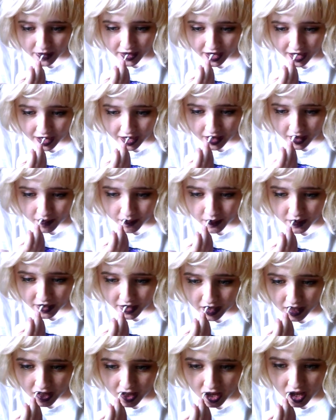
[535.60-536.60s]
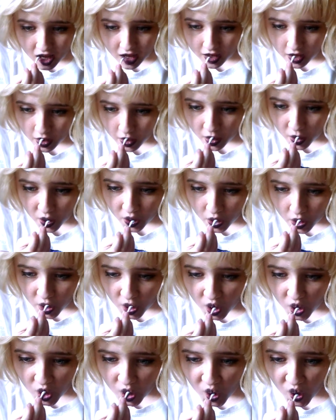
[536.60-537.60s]
black, but
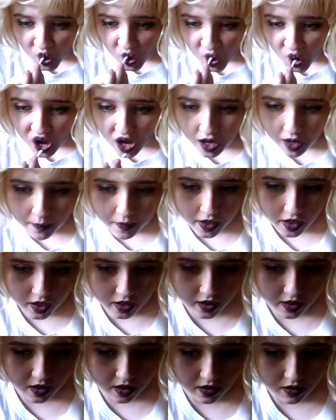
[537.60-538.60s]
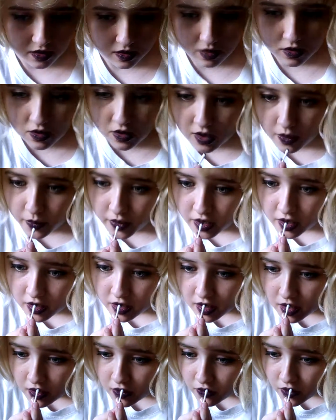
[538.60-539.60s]
I'm not going to do that because
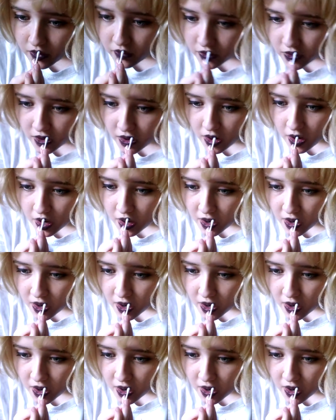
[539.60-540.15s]
it takes forever.